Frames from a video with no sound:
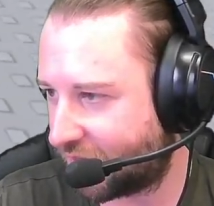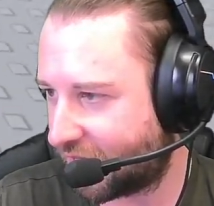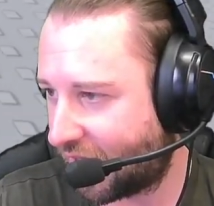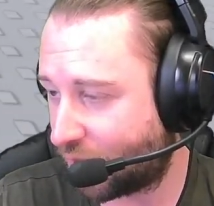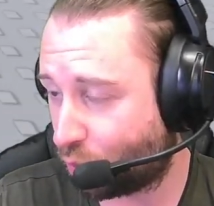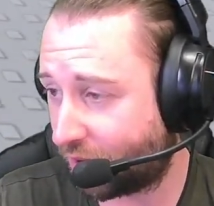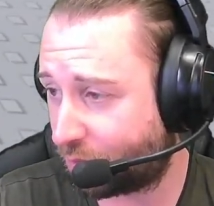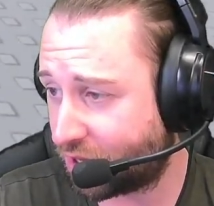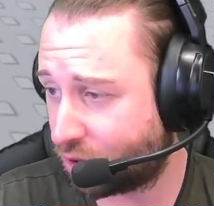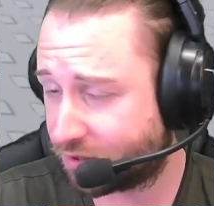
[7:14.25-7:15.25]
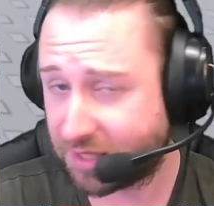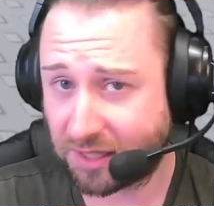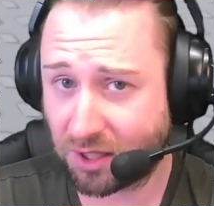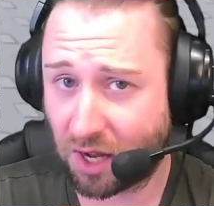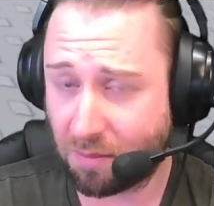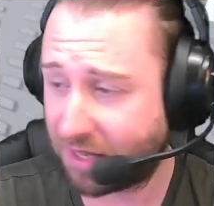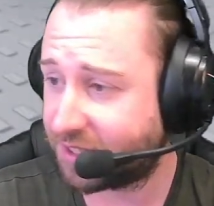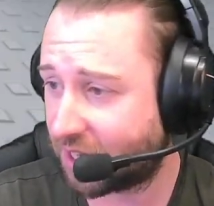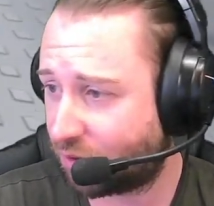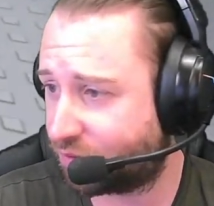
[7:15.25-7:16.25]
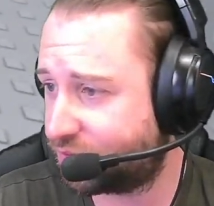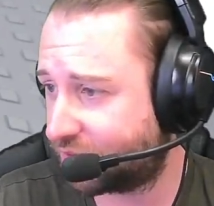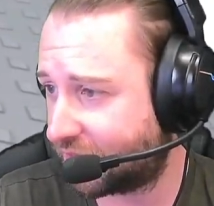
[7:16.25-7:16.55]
I will be using this a lot myself.